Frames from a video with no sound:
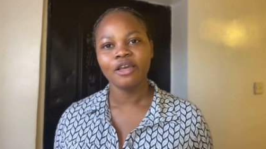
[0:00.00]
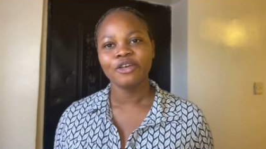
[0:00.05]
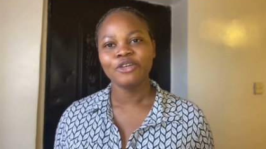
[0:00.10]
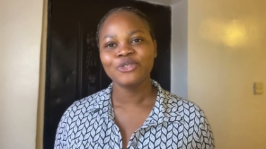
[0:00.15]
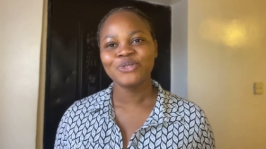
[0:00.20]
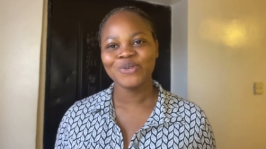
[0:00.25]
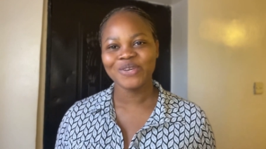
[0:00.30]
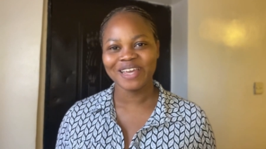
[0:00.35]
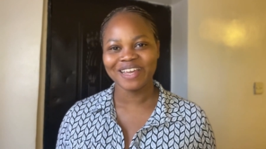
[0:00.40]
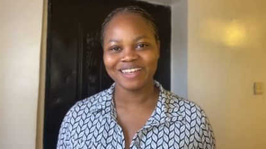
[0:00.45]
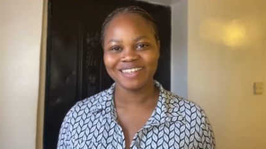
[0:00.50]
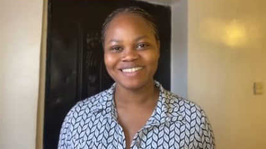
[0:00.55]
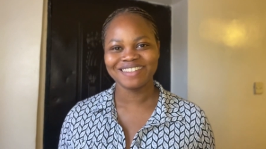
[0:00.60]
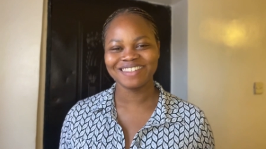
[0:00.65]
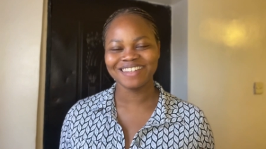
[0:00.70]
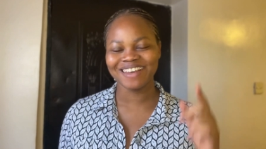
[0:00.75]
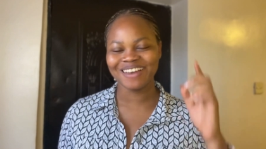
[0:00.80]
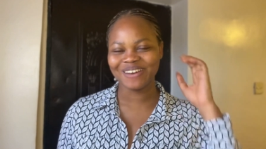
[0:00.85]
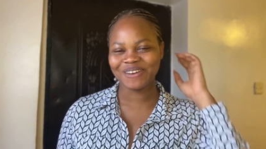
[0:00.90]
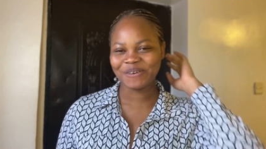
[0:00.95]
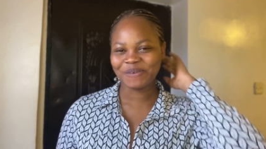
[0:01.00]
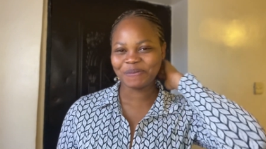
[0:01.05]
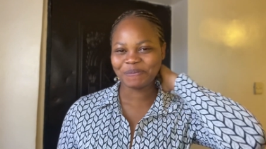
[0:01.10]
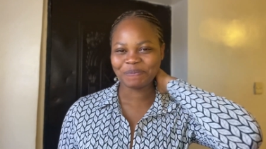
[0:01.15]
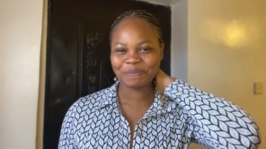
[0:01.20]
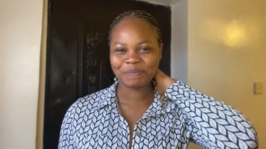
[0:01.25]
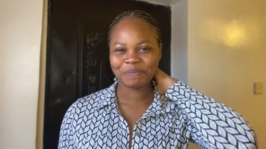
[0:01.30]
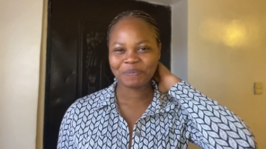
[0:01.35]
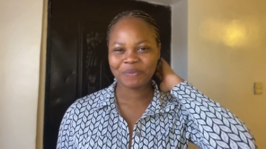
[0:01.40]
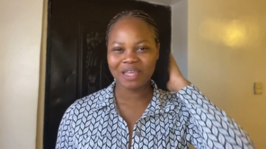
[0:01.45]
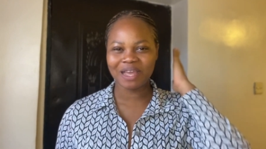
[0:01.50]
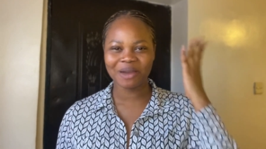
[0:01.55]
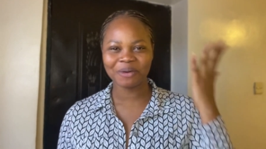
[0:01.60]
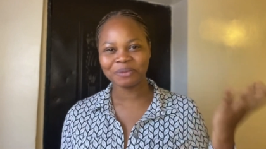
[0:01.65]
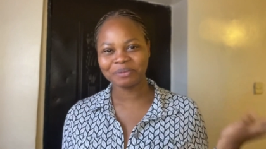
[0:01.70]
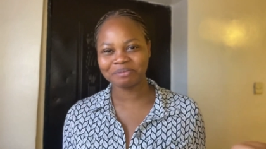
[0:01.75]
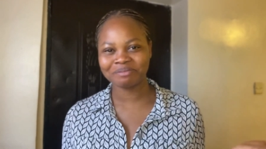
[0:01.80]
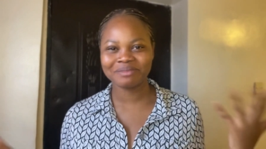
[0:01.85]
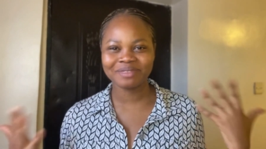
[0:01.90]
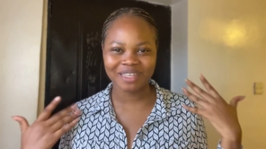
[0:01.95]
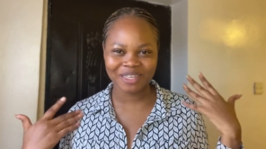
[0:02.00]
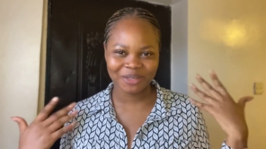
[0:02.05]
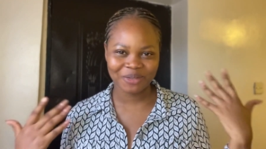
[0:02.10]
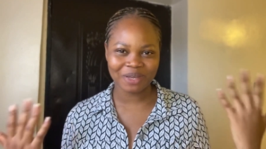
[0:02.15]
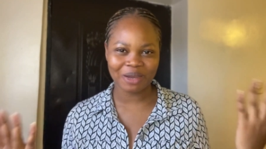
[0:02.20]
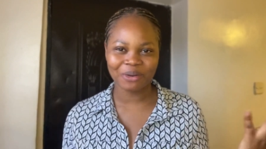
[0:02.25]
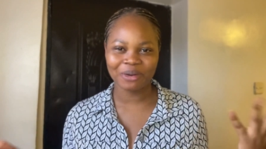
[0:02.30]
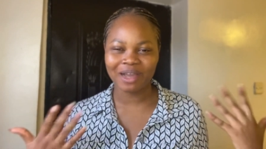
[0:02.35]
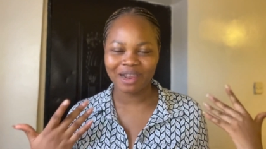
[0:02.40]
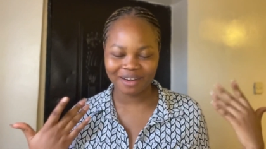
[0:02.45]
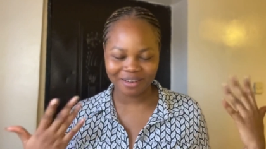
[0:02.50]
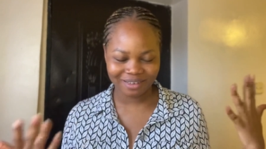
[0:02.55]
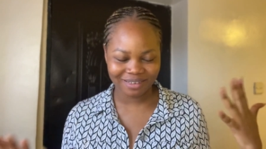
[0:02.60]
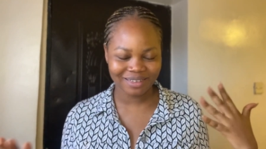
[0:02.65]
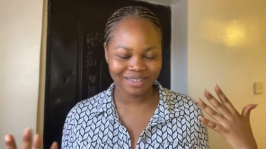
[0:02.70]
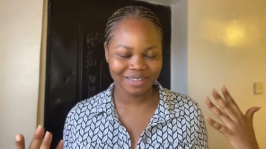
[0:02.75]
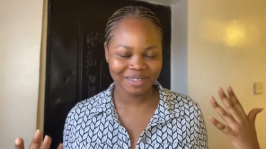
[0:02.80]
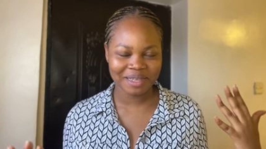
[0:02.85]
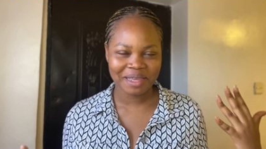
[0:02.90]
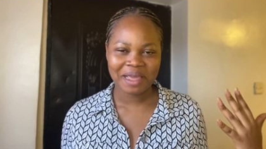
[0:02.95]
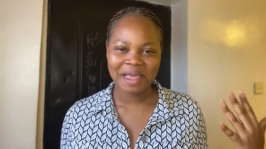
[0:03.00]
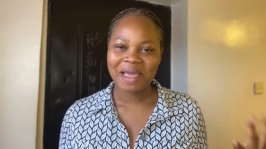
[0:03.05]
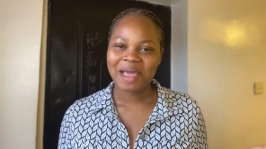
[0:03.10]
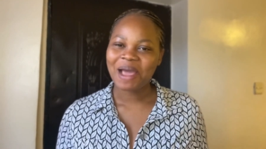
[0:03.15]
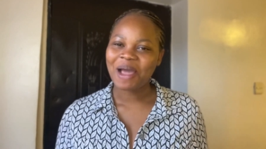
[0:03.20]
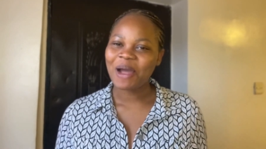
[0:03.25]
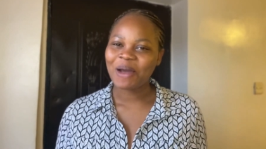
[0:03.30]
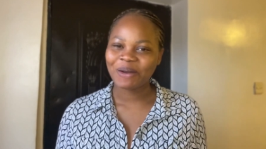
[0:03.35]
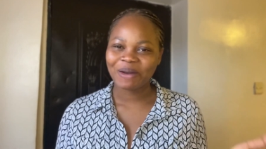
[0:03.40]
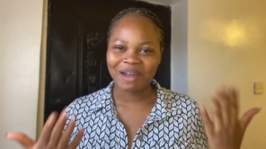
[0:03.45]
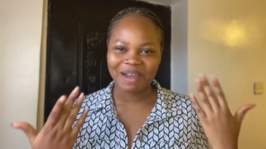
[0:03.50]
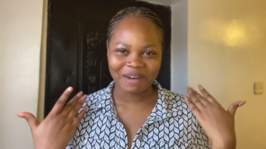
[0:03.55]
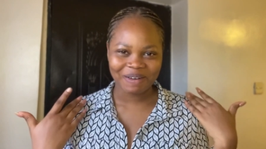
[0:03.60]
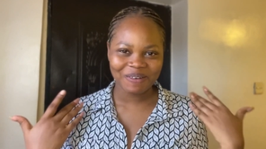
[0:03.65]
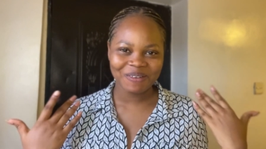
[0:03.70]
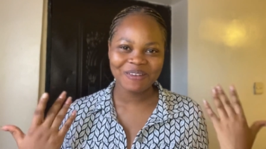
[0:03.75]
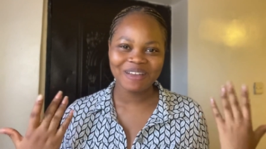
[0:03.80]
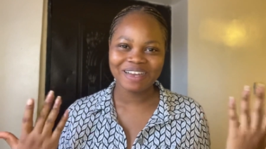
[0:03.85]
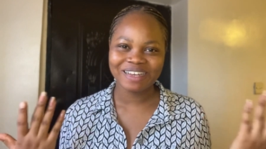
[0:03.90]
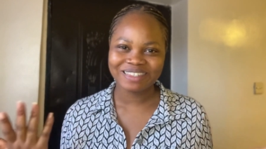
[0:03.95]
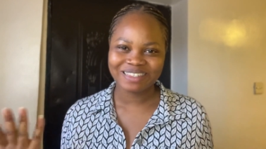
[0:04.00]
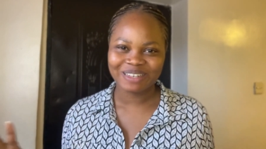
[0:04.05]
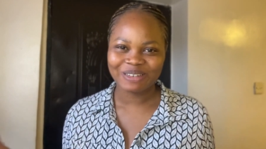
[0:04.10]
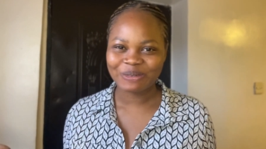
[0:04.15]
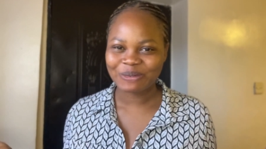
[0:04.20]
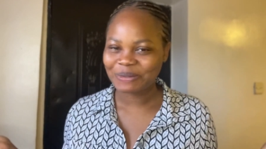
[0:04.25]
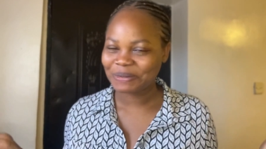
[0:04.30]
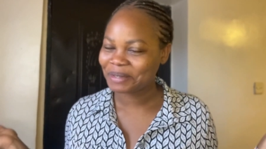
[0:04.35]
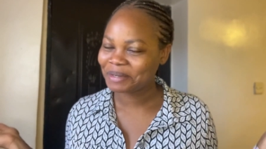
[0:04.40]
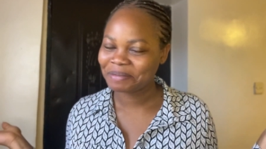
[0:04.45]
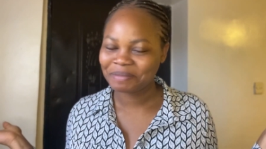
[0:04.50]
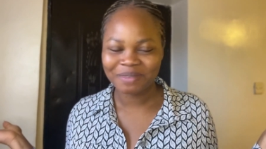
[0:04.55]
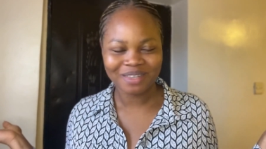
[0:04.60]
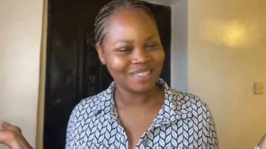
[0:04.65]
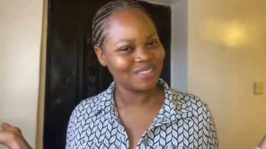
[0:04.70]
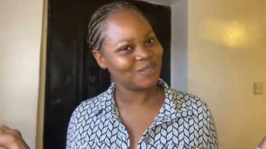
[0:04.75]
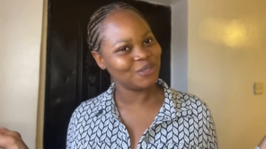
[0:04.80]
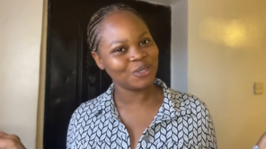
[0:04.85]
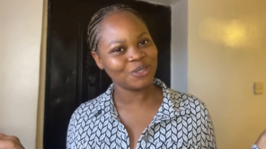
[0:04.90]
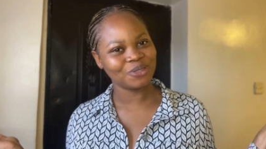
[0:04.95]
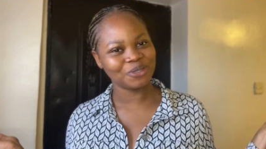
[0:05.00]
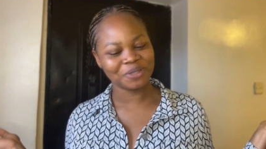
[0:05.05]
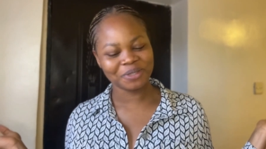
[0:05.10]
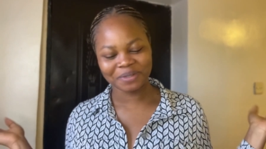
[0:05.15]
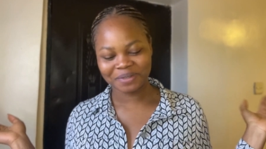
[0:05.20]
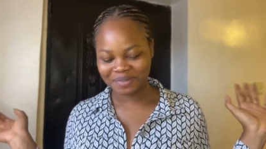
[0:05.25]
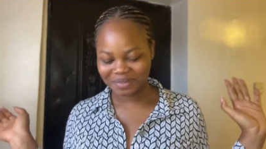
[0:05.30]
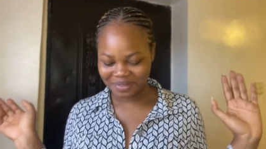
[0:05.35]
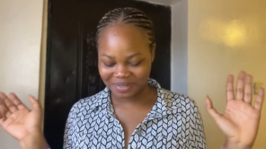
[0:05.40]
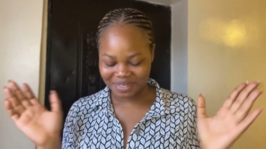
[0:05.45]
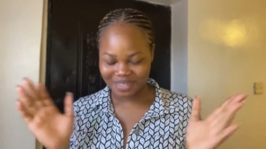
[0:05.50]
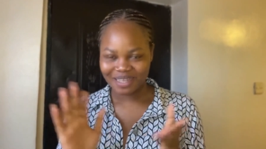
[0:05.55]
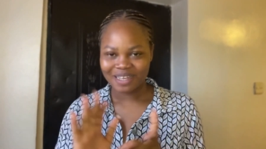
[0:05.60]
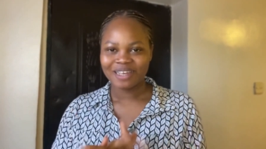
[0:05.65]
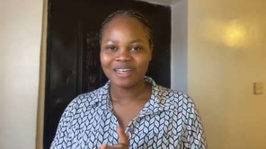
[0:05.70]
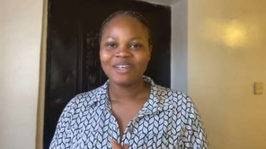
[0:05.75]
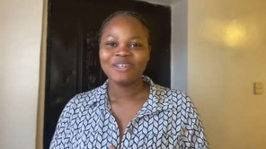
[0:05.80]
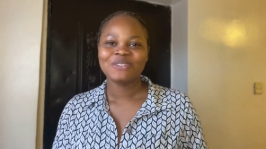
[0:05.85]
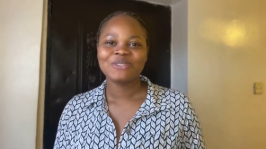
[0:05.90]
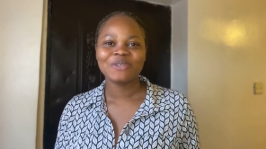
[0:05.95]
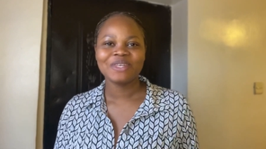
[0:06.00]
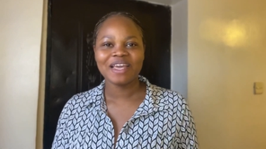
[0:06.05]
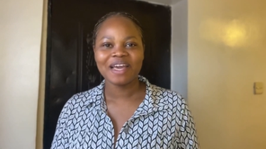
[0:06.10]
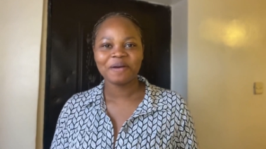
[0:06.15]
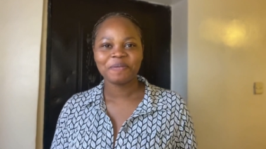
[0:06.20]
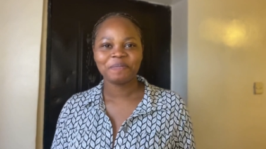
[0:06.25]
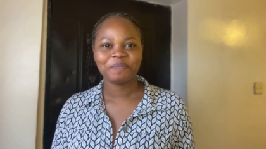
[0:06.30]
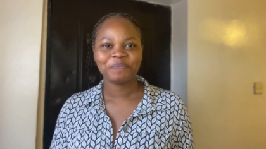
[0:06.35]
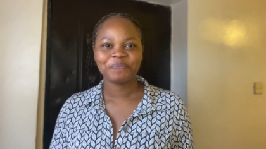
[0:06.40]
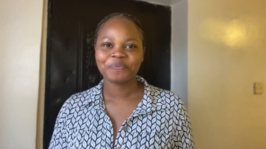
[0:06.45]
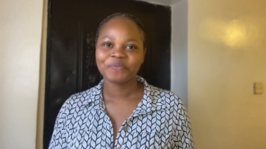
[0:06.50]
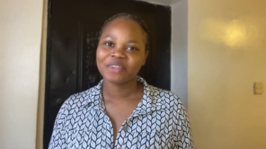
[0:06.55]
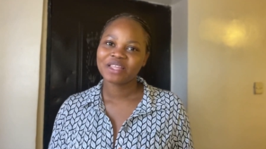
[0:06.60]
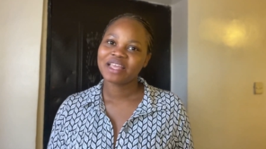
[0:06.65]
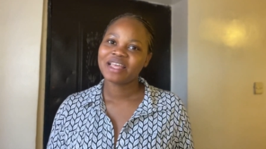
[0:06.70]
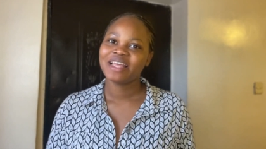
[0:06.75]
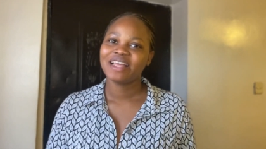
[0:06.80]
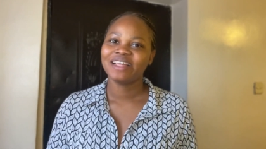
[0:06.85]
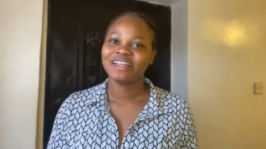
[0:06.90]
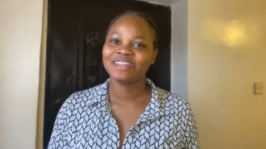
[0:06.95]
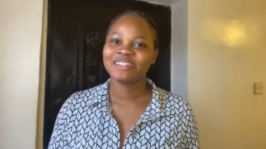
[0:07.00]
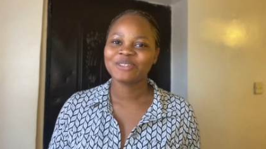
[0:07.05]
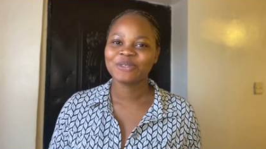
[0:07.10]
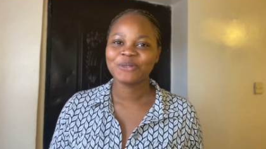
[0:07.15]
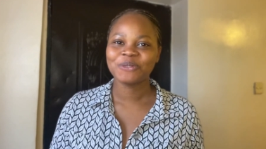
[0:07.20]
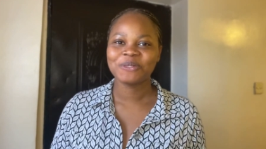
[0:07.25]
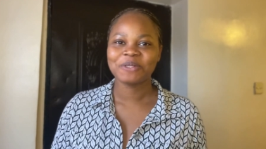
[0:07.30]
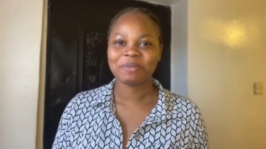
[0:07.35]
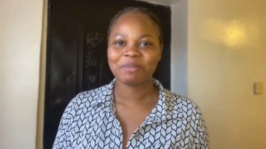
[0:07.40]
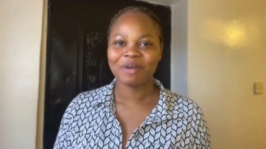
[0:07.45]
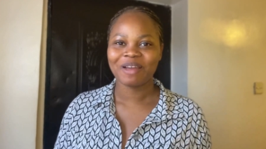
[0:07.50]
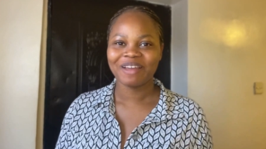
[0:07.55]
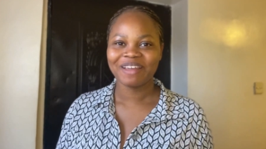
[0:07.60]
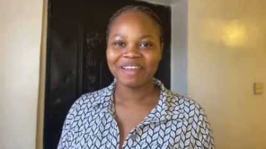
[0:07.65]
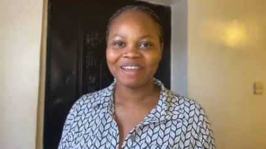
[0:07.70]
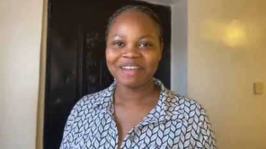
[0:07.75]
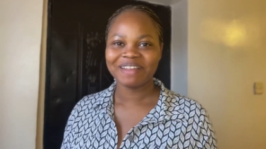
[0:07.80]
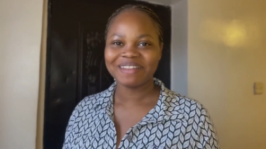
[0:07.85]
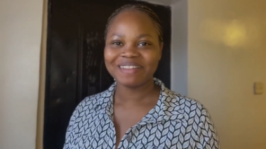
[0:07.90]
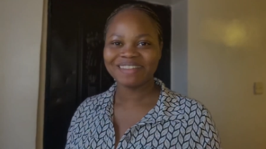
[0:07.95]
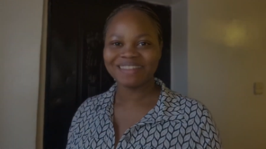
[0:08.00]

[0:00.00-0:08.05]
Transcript: so yes um i'll take i'll carry i'll carry you guys along as usual so yeah let's go to the market